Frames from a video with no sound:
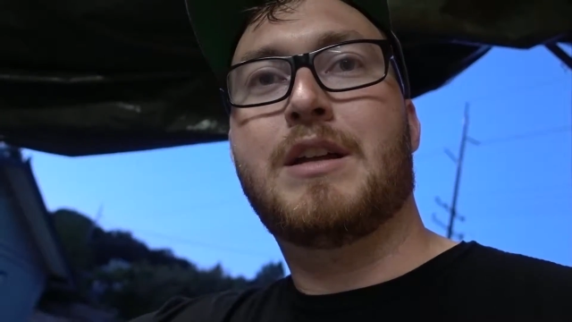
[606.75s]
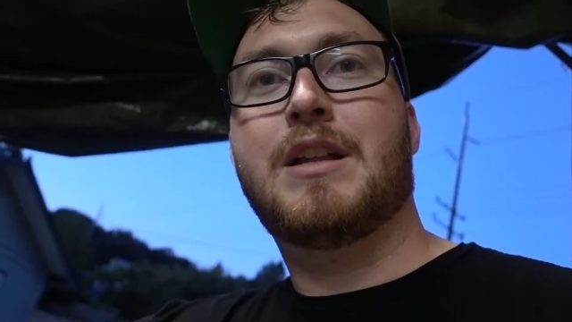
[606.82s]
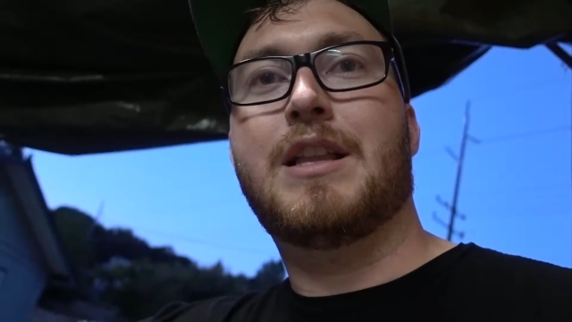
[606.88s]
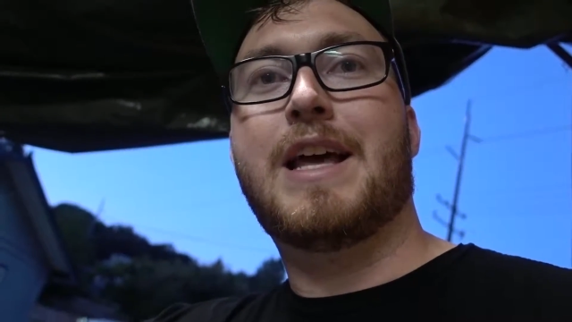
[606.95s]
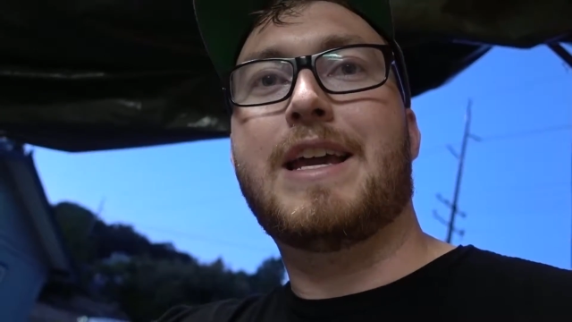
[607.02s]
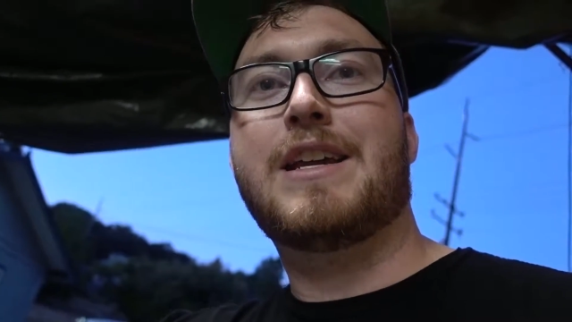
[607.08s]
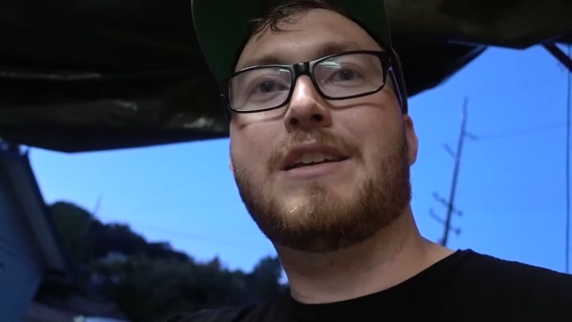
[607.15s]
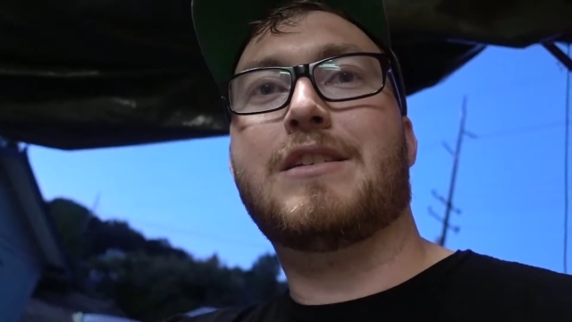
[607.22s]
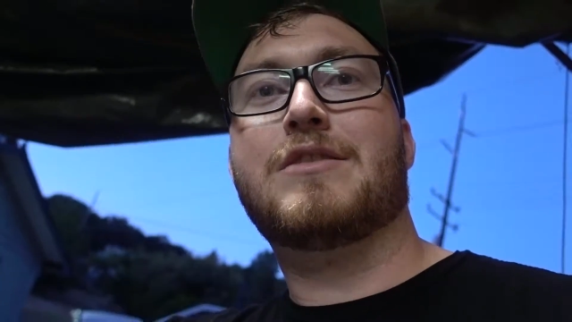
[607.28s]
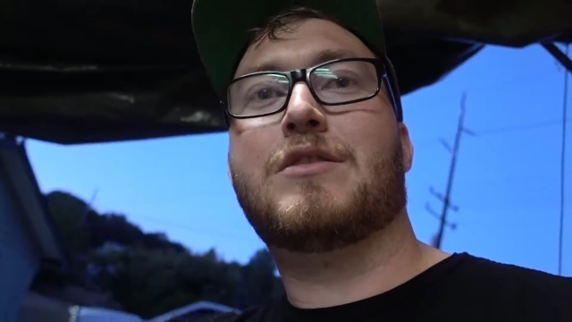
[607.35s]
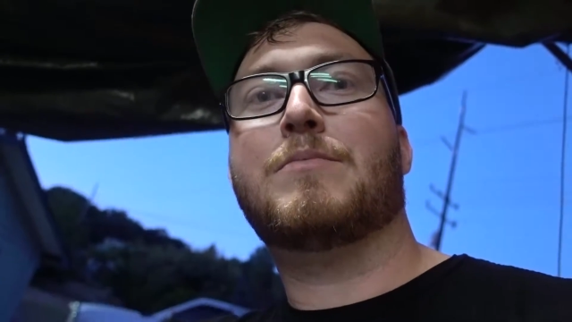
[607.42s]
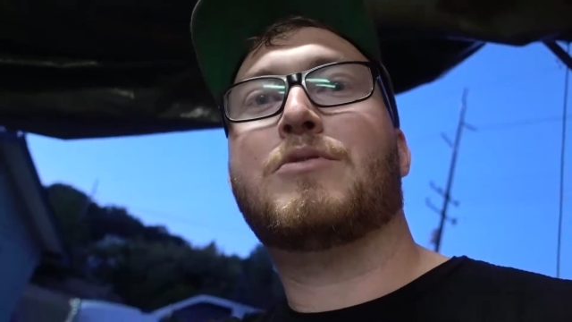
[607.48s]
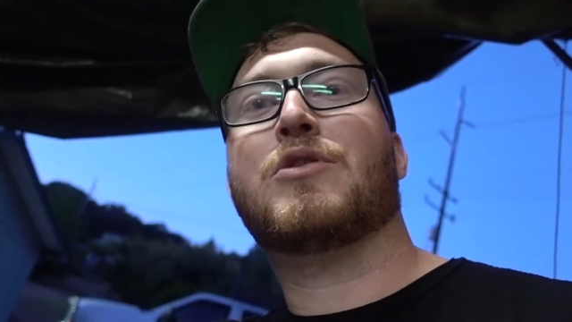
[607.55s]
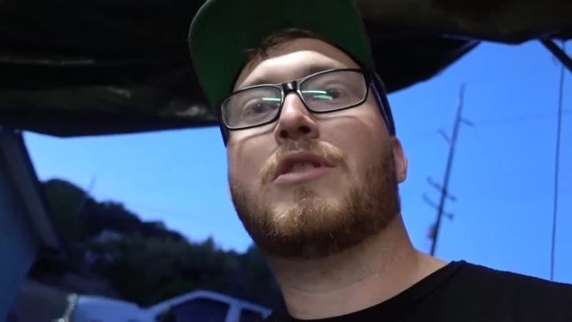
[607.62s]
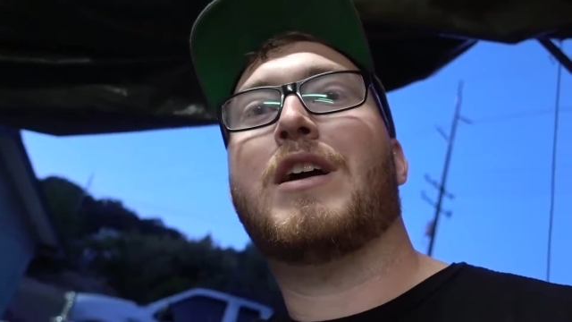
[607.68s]
Like,
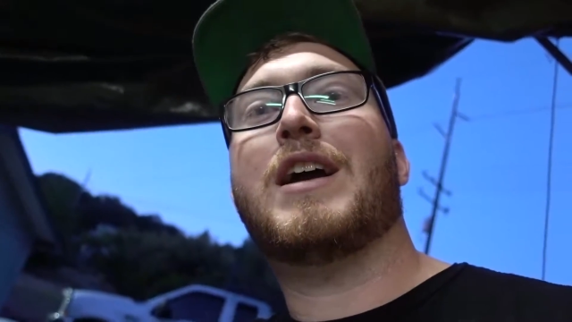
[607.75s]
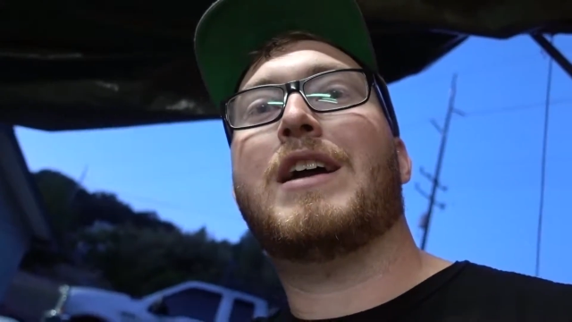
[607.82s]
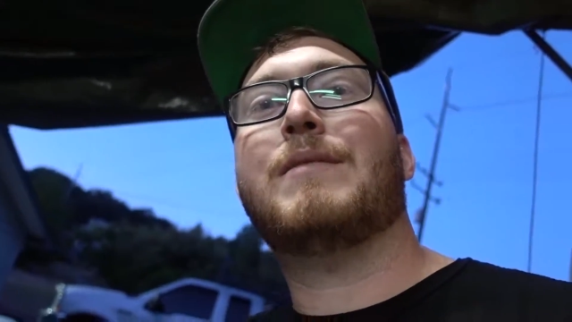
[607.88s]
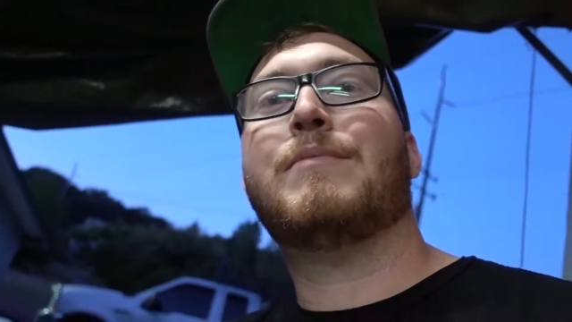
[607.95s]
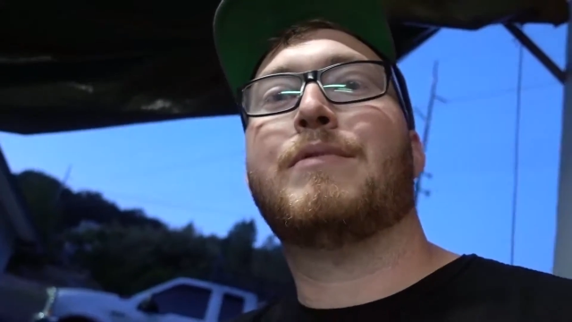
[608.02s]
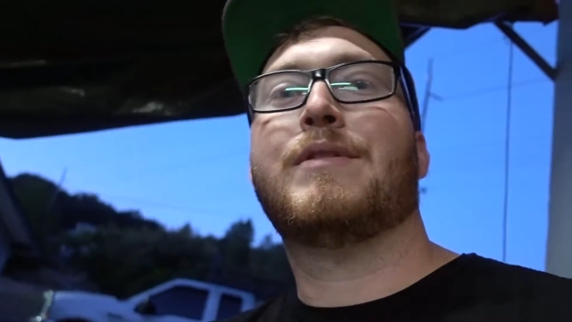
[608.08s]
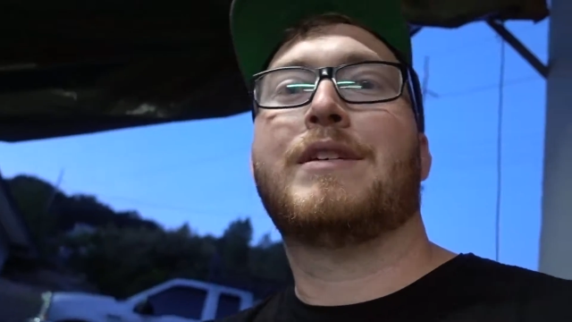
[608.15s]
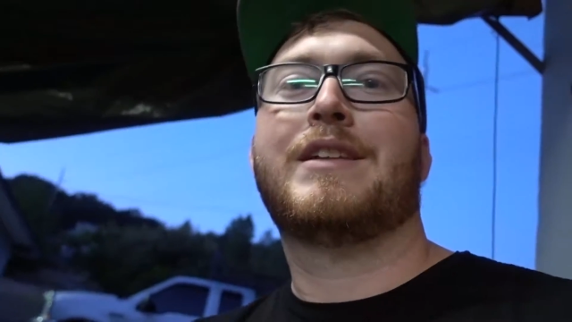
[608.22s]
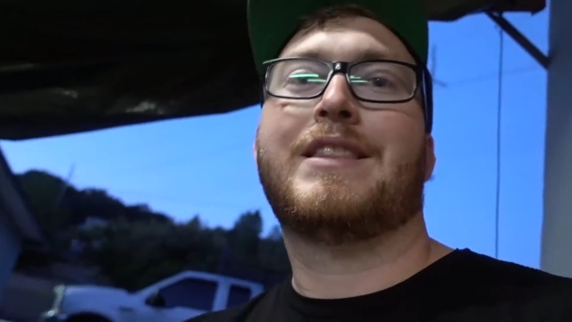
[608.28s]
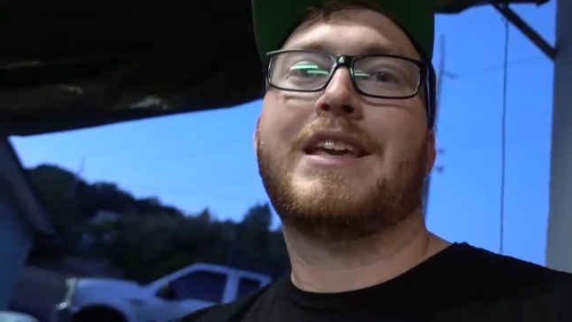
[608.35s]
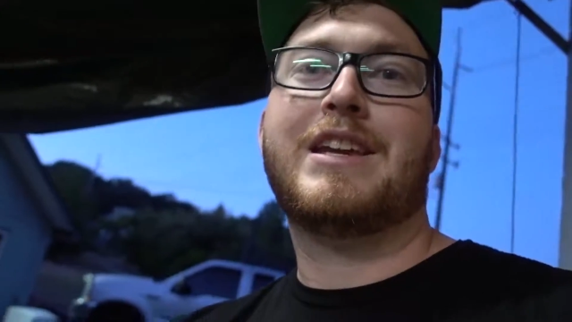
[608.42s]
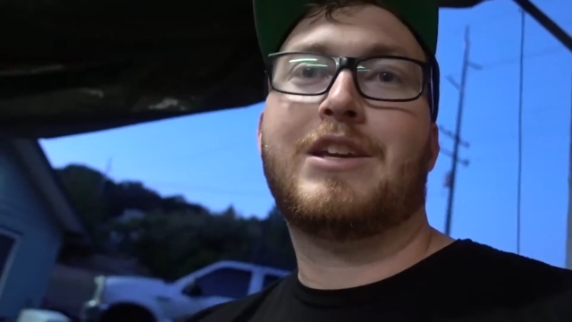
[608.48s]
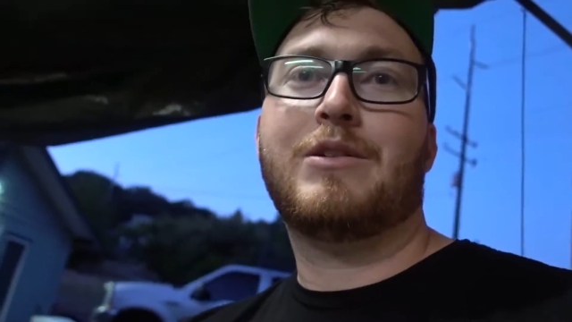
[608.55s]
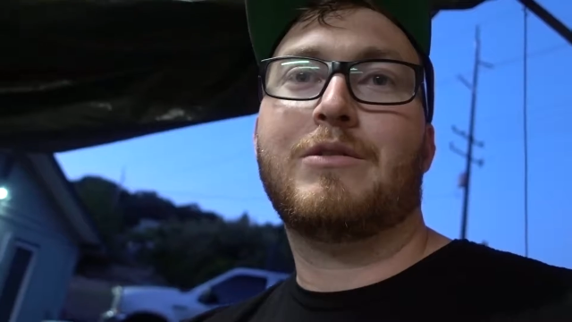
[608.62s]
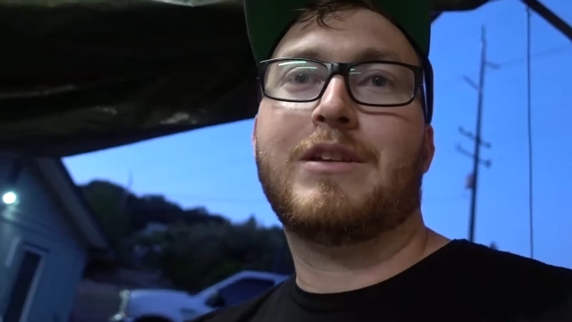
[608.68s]
subscribe.
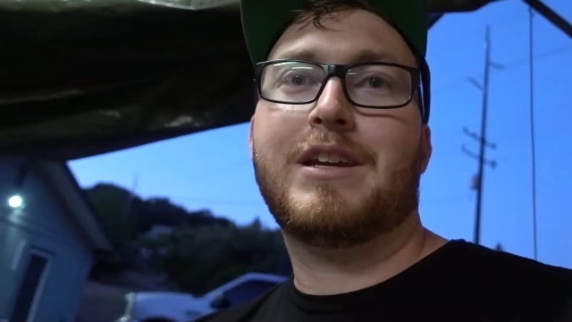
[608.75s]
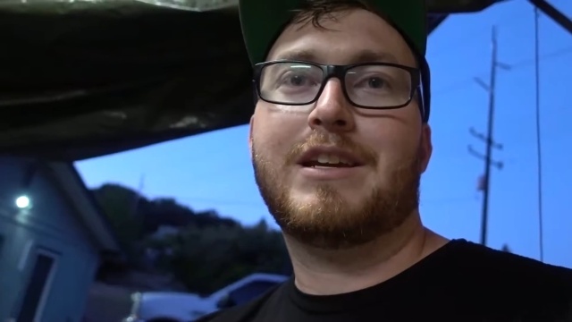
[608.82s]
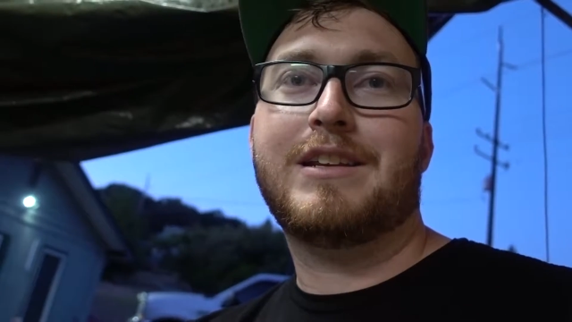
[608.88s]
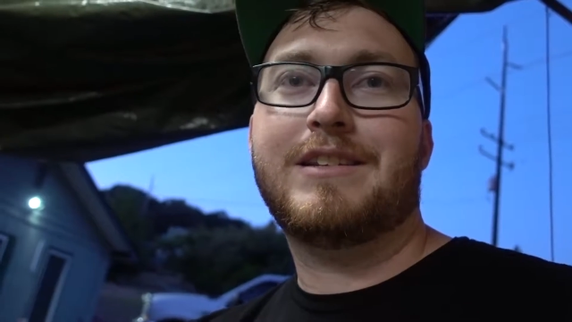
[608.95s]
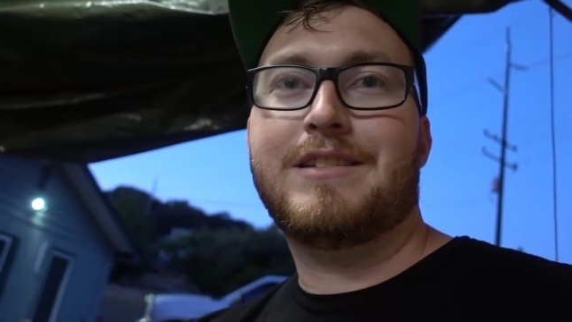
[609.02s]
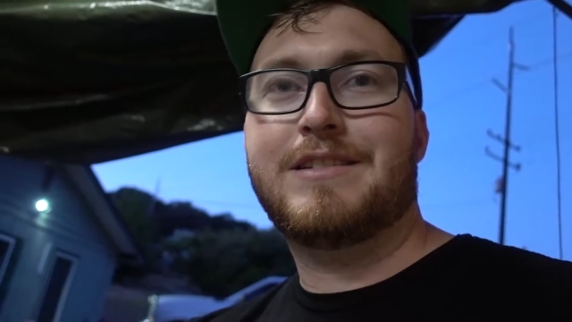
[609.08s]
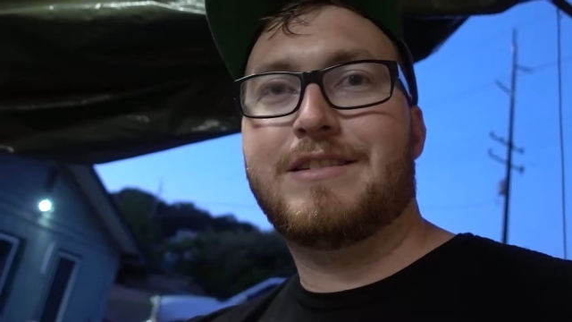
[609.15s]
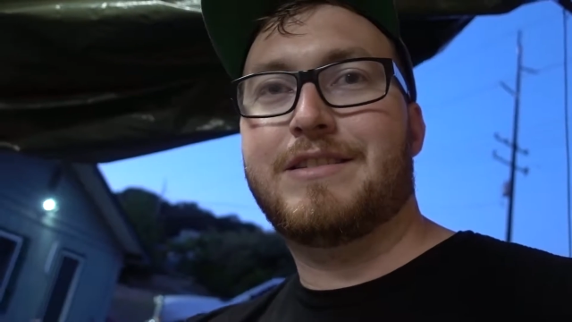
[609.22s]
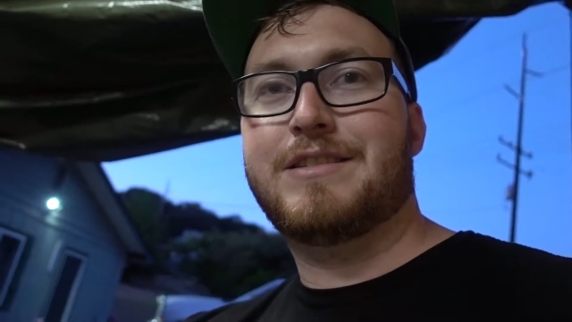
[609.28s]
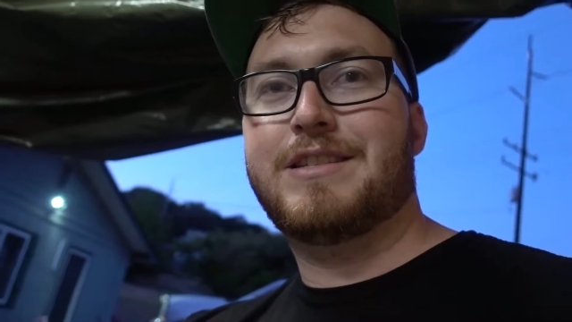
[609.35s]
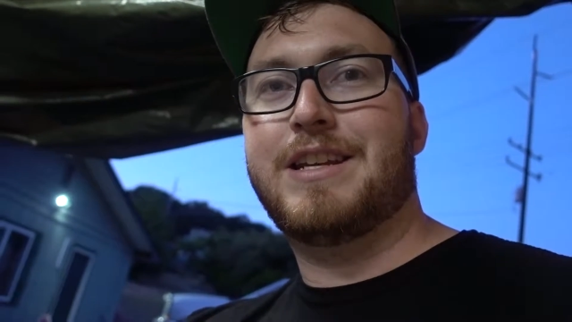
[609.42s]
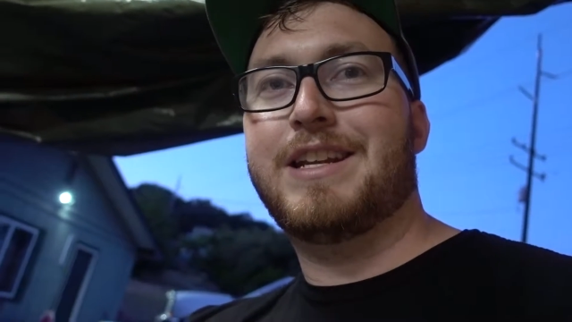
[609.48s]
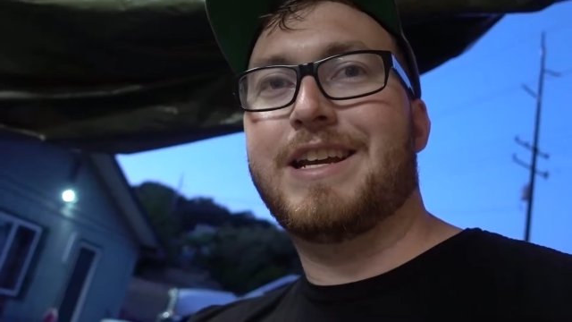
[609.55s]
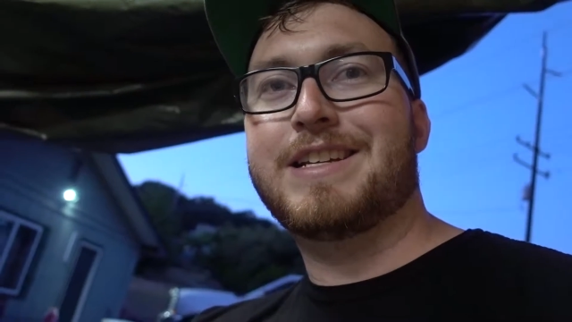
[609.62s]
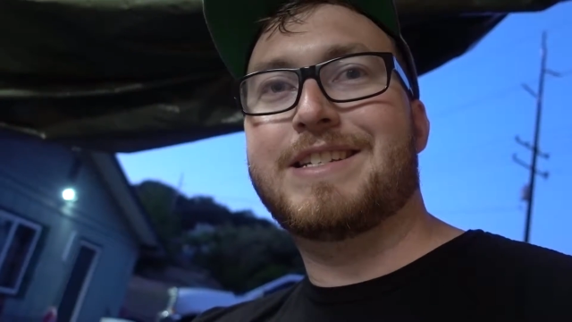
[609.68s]
Thank you again.
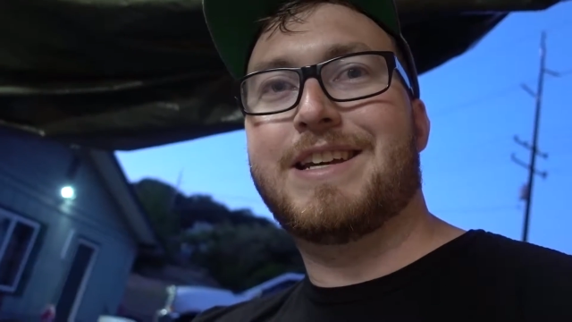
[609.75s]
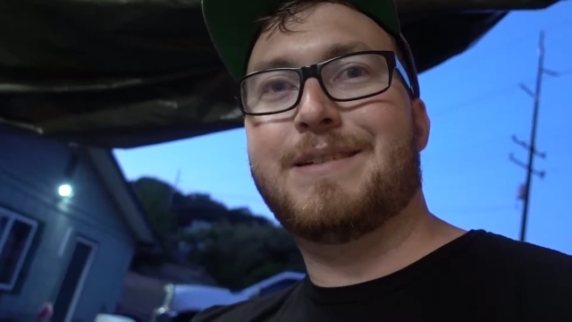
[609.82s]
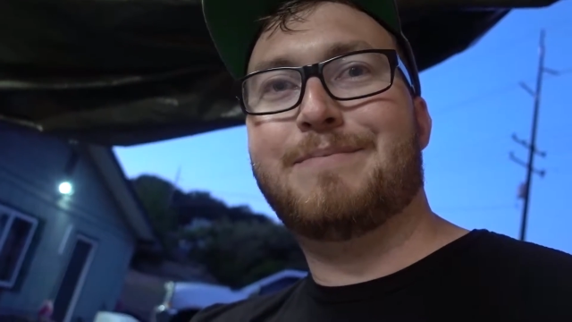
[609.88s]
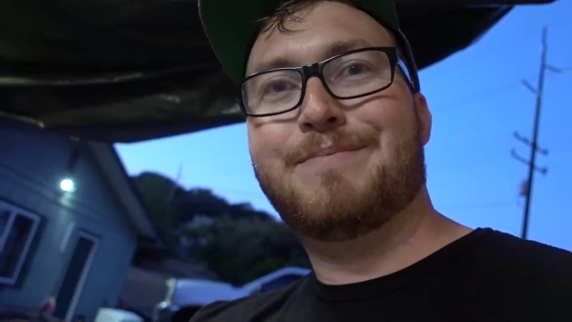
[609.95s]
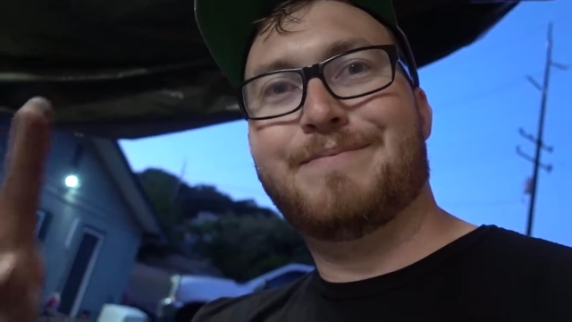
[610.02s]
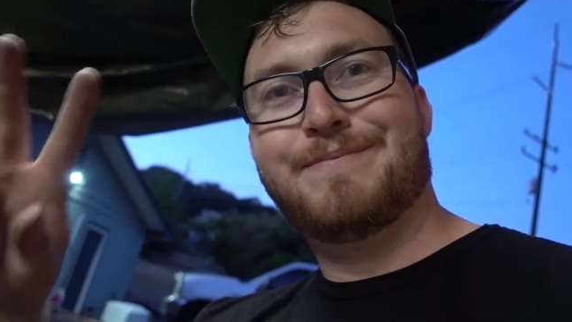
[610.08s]
See you next time.